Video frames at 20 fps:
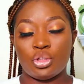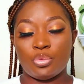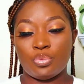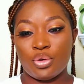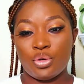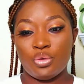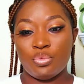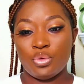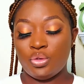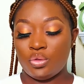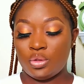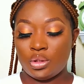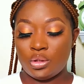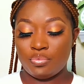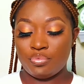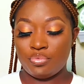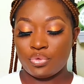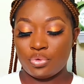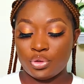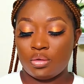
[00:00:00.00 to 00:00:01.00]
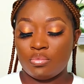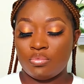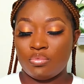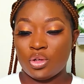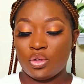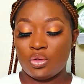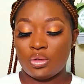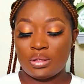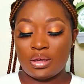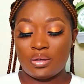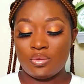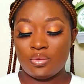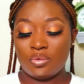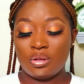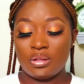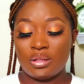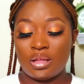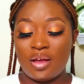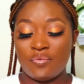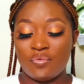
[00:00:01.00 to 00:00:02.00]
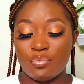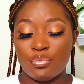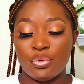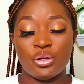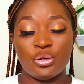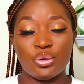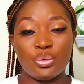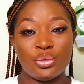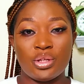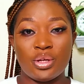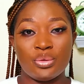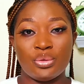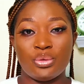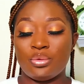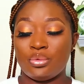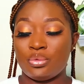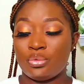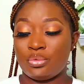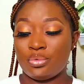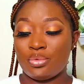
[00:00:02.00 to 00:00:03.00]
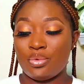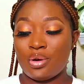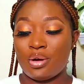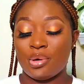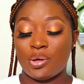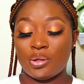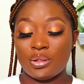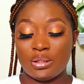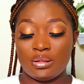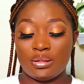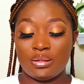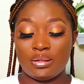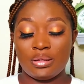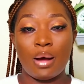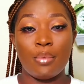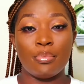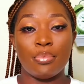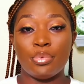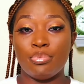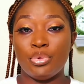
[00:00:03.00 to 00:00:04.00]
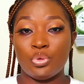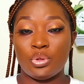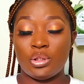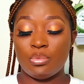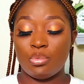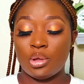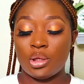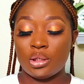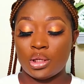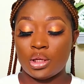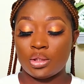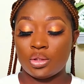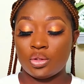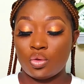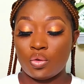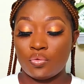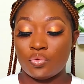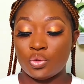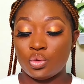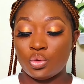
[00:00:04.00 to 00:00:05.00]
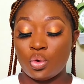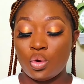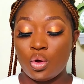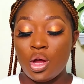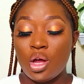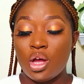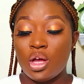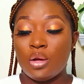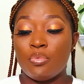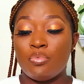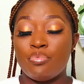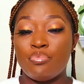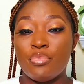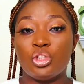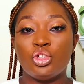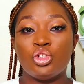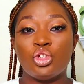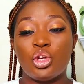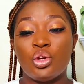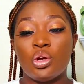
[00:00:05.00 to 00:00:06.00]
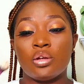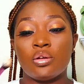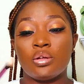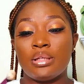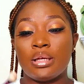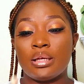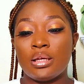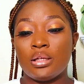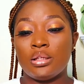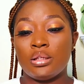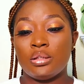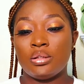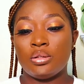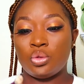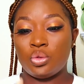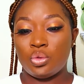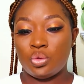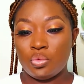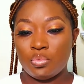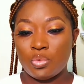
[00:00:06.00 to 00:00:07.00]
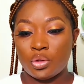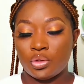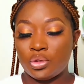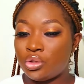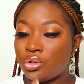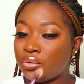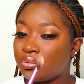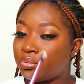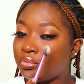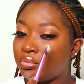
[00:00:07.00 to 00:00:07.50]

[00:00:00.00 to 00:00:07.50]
I'm going to be using brush because I know not everybody knows how to go about this damp beauty blender stuff. So make sure you're not taking in too much.